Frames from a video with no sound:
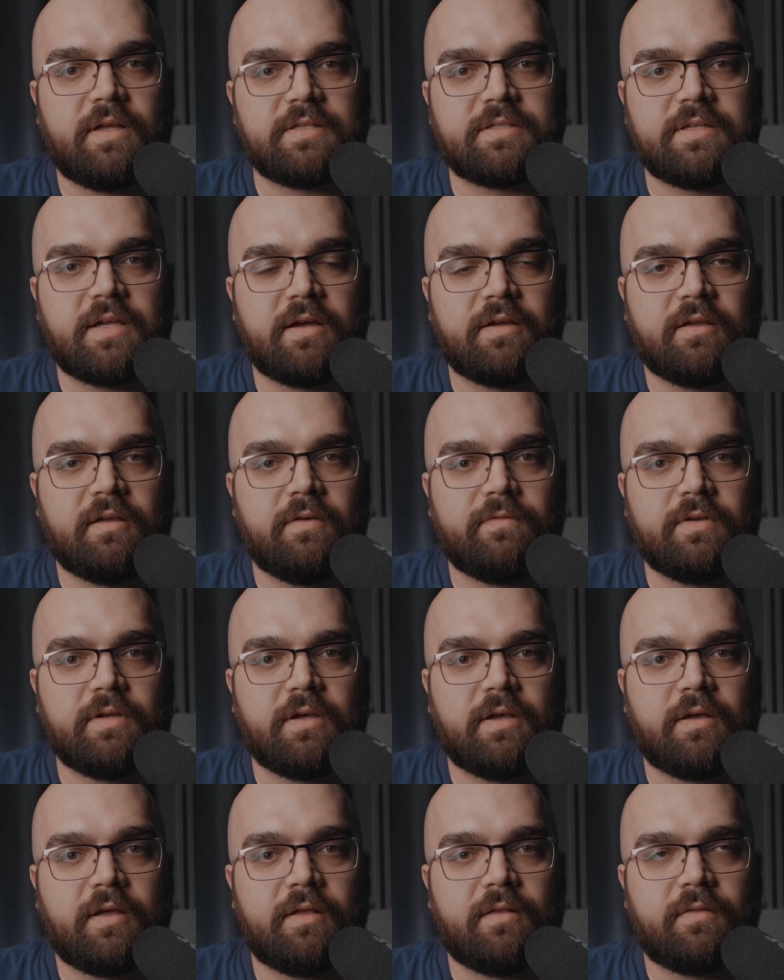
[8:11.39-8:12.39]
not
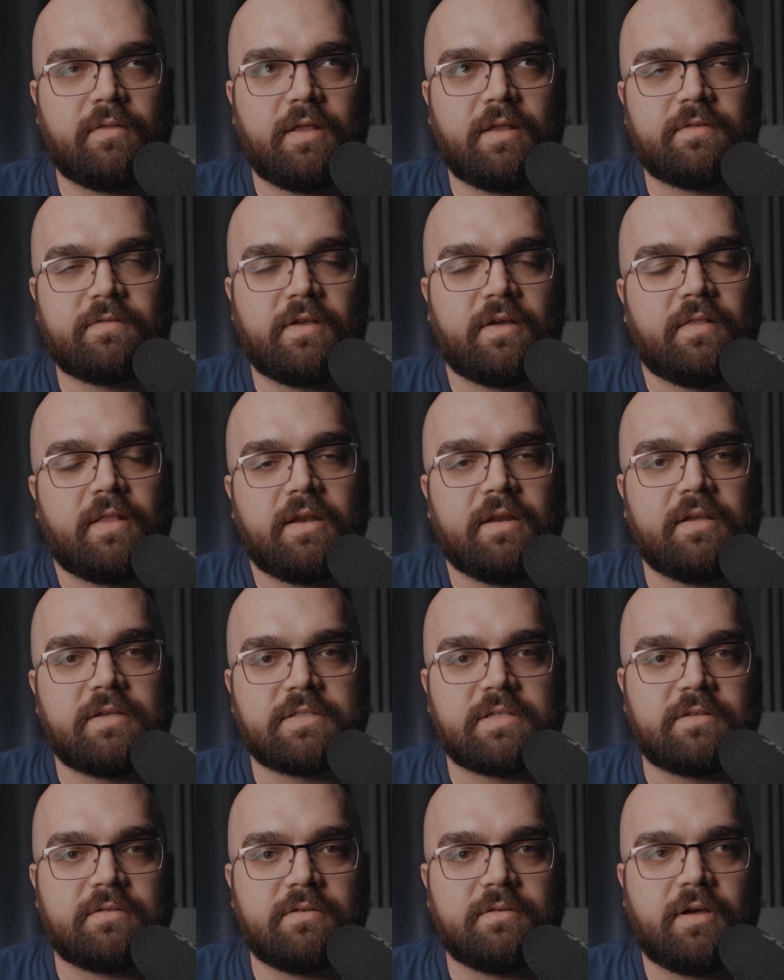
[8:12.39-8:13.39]
letting
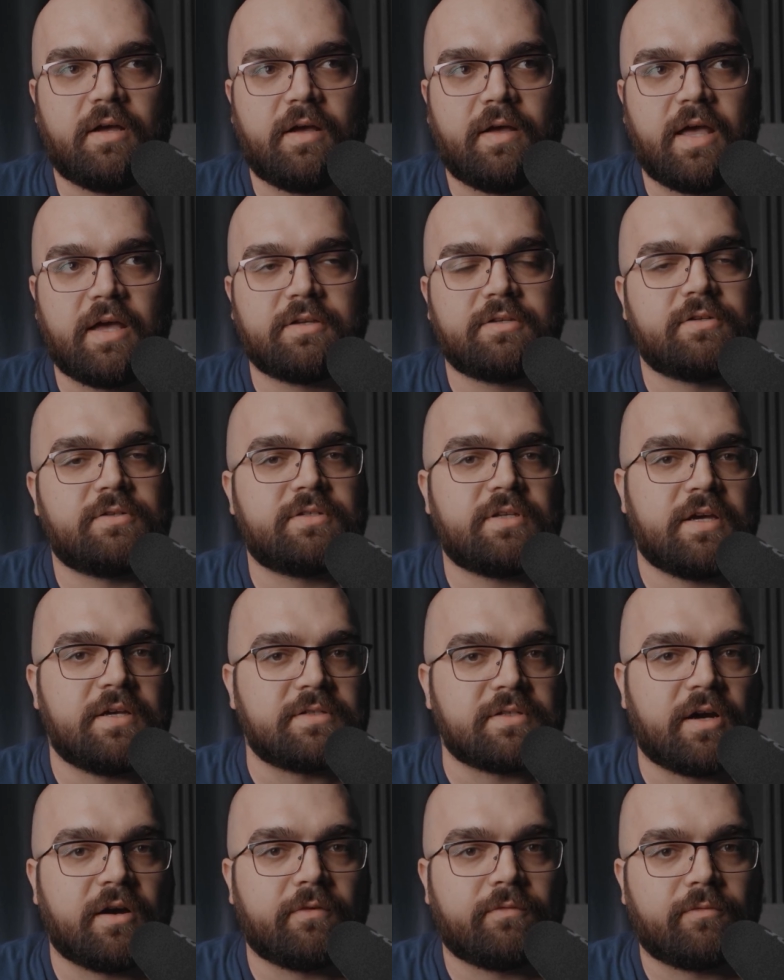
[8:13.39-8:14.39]
us exercise
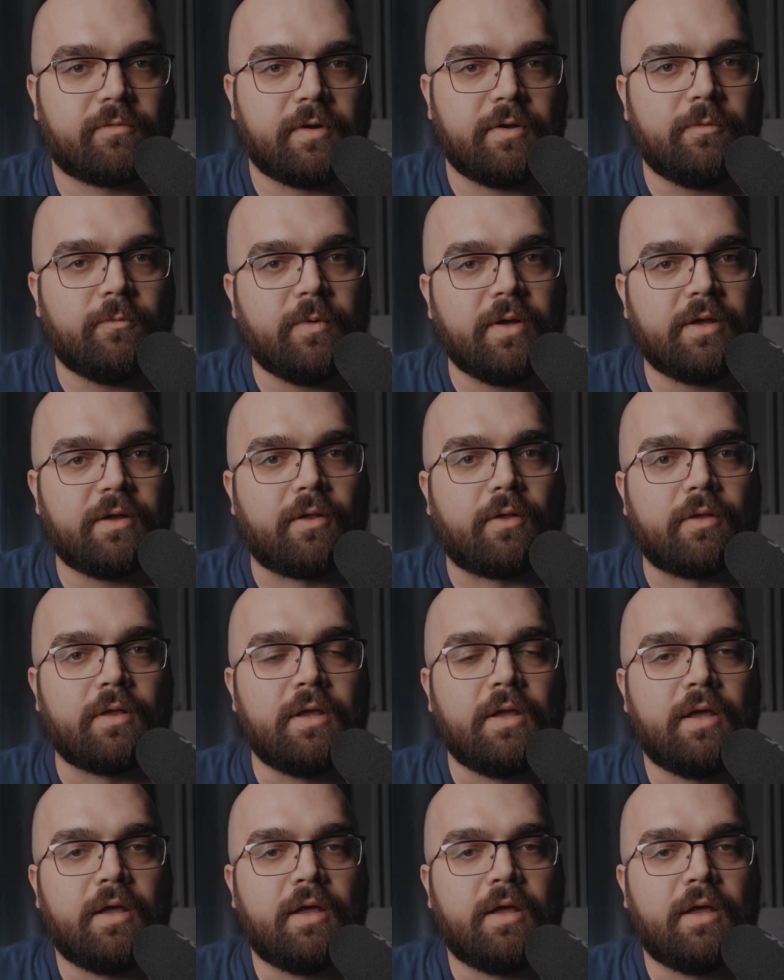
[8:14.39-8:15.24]
our free will